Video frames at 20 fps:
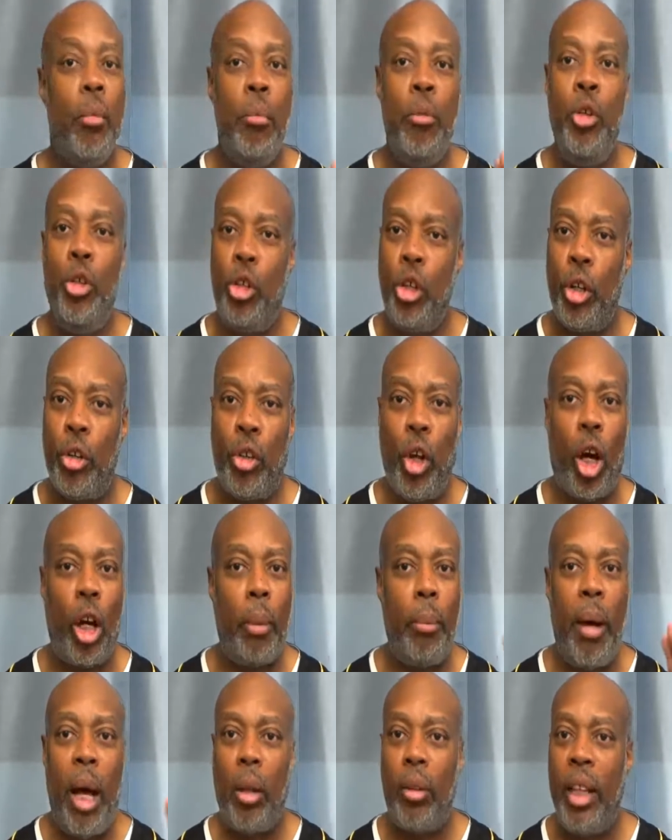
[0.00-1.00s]
You should have thought
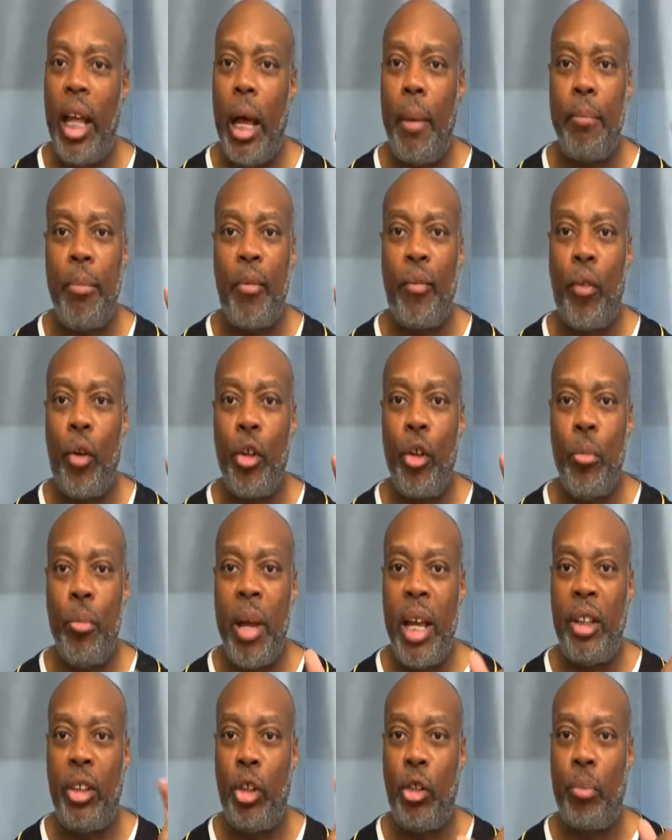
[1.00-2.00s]
about that before you
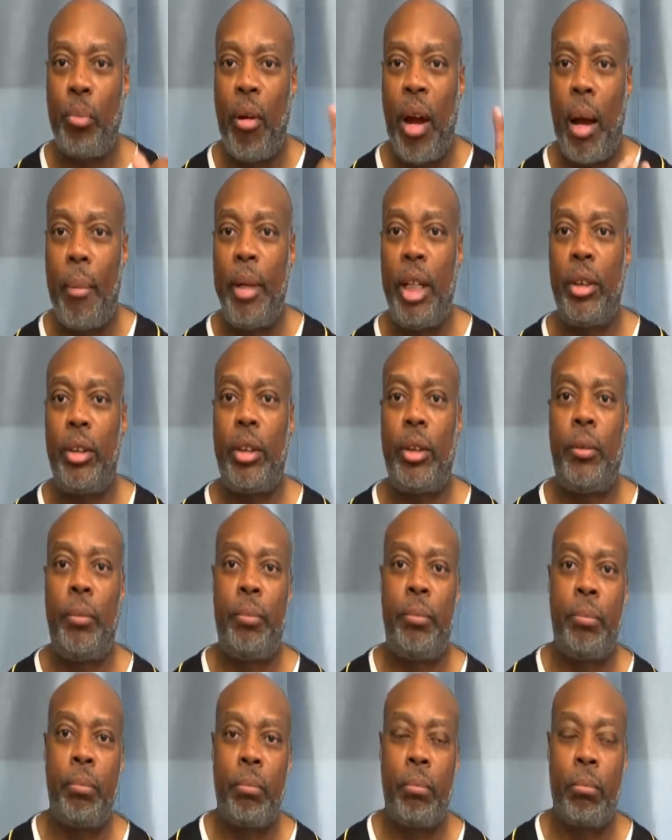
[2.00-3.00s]
made this promise.
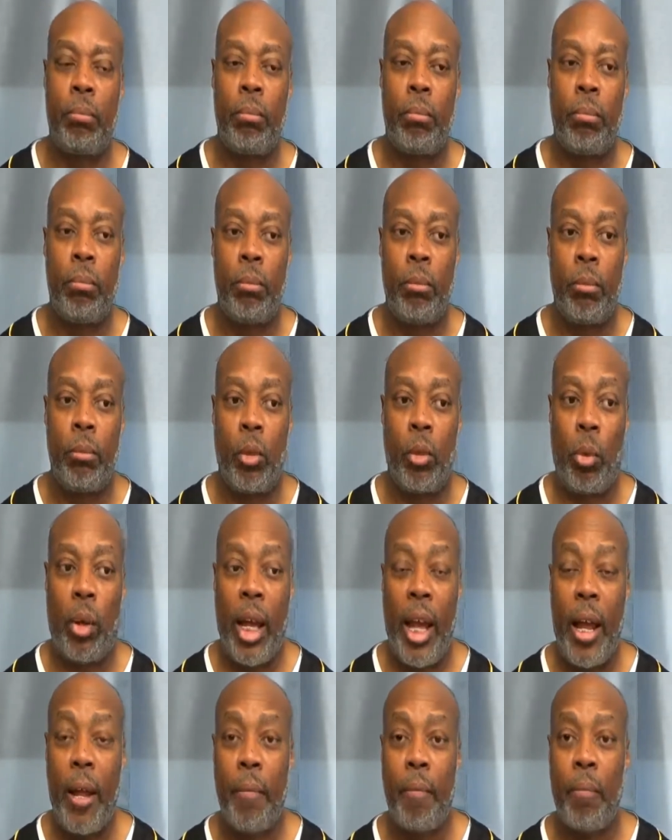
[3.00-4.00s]

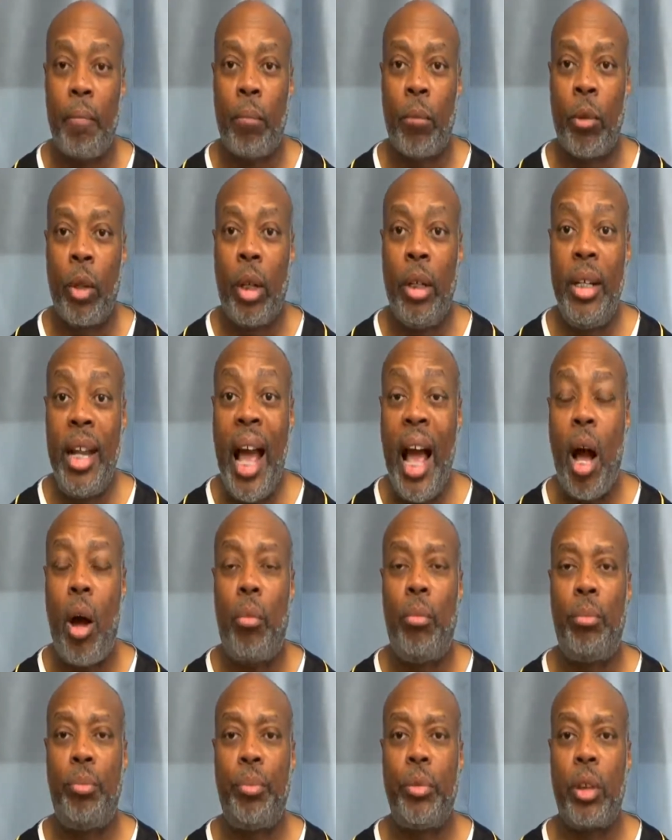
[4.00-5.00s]
Okay,
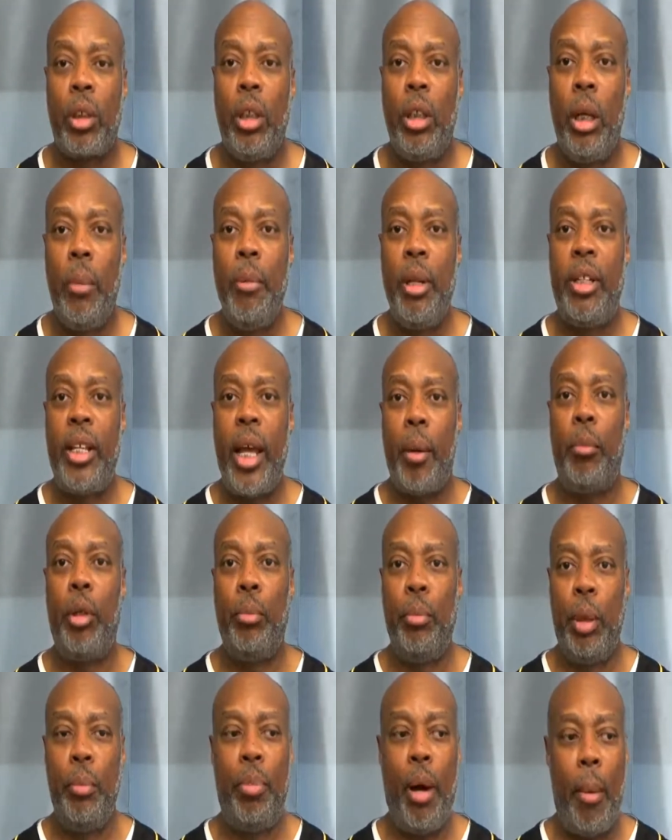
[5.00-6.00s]
now let
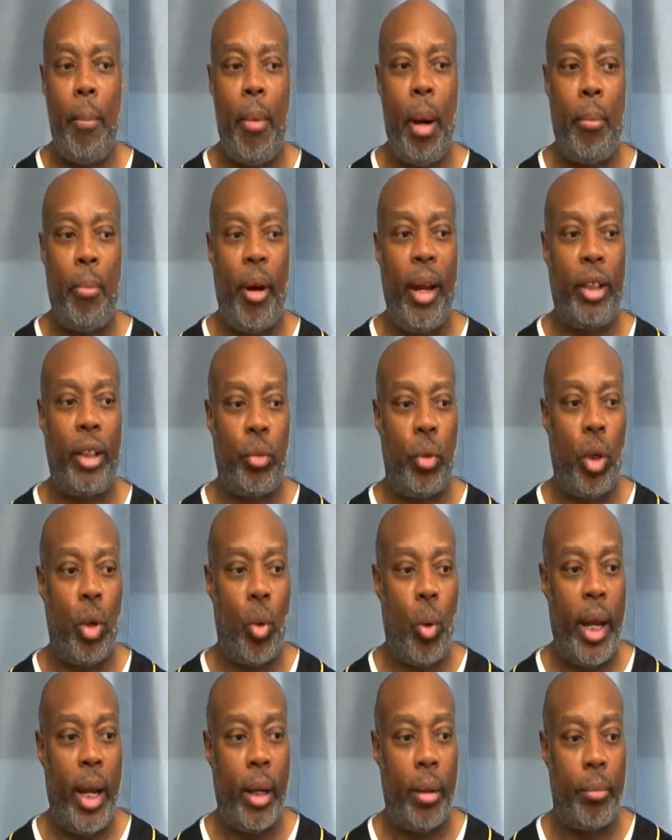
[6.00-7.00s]
me pump my brakes real
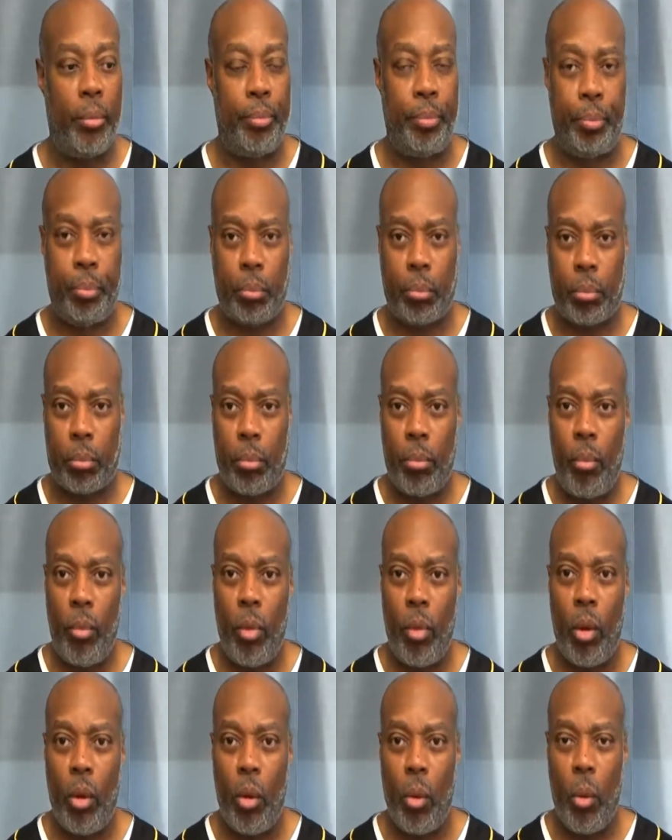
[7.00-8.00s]
quick.
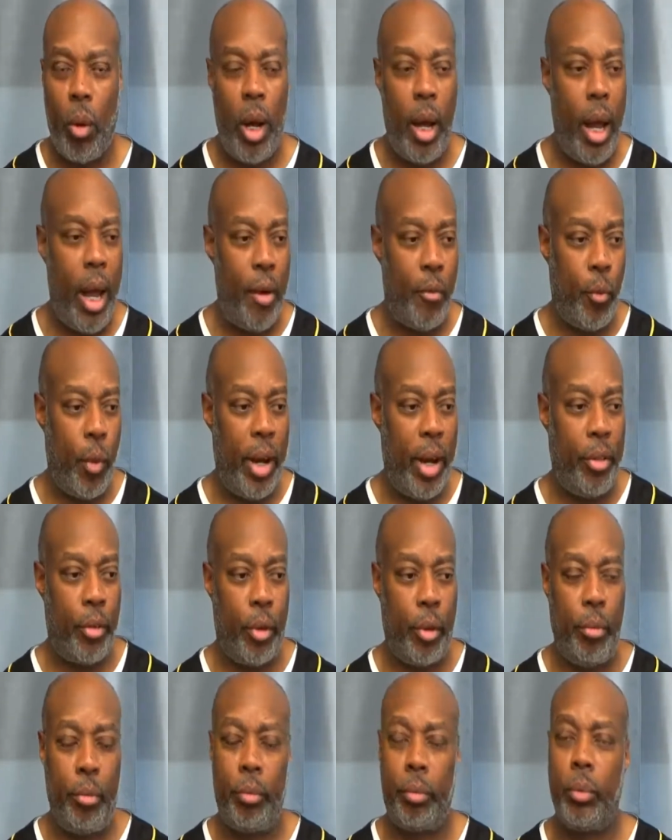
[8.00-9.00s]
We're halfway
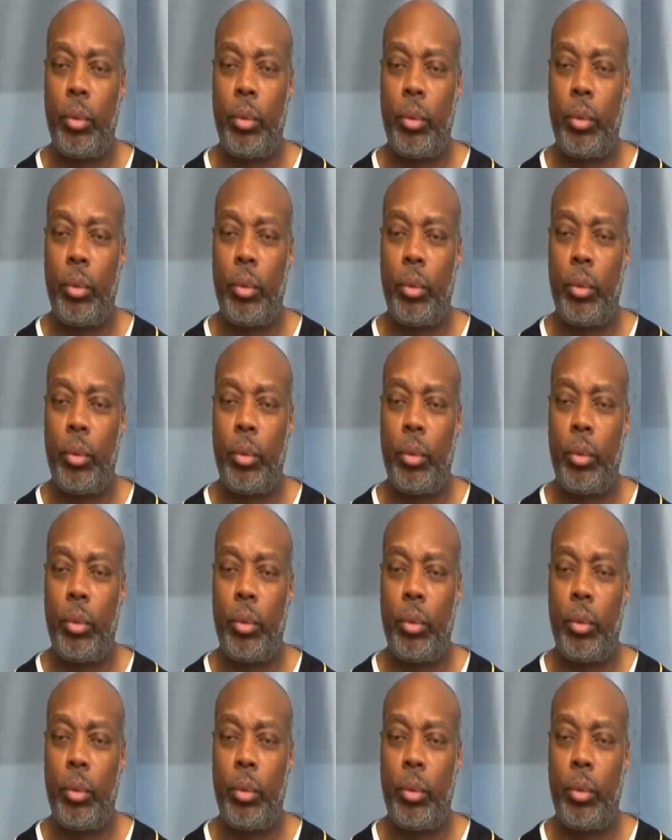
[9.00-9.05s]
through.